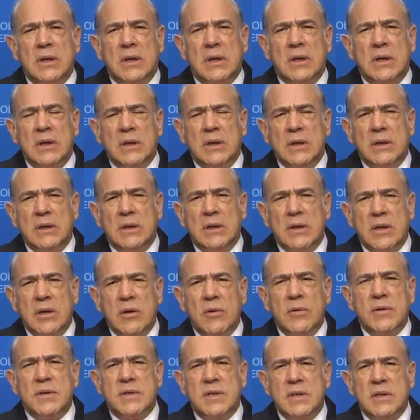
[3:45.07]
the
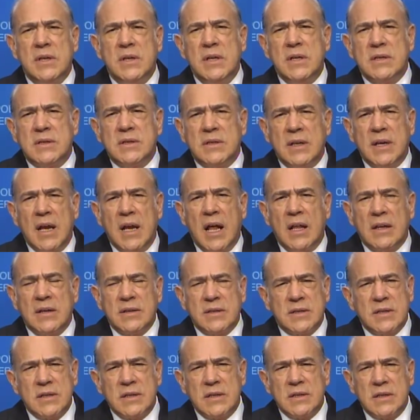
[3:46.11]
OECD's
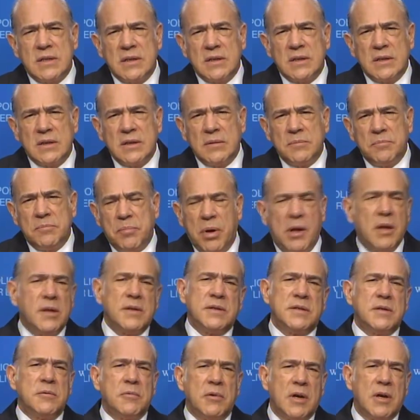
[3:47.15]
analysis and the
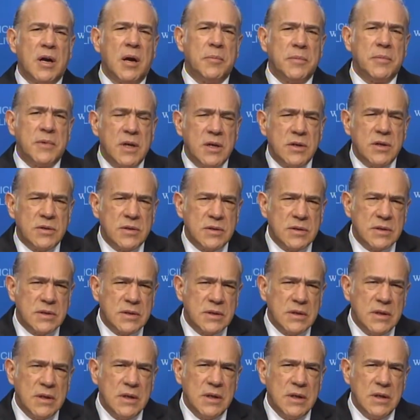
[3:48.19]
policy
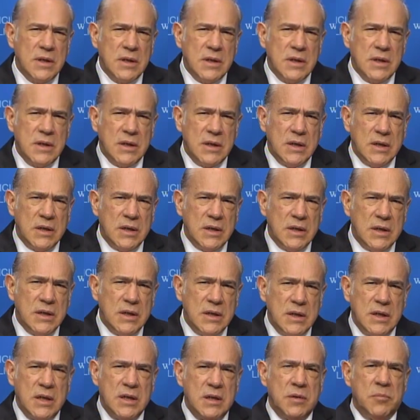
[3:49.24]
recommendations
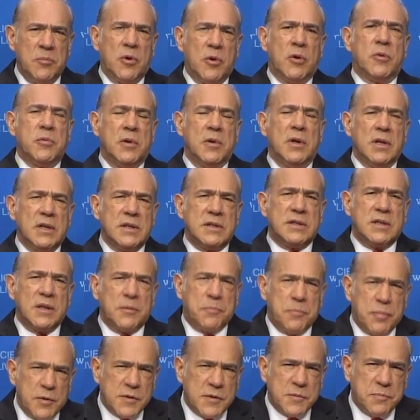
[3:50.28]
in a more
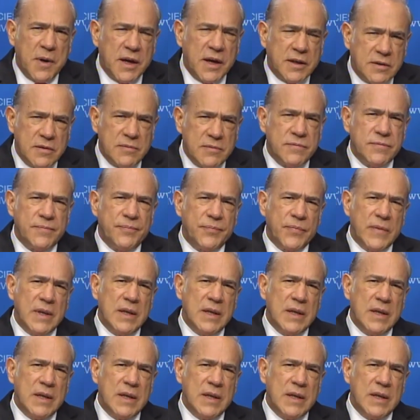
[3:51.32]
realistic perspective.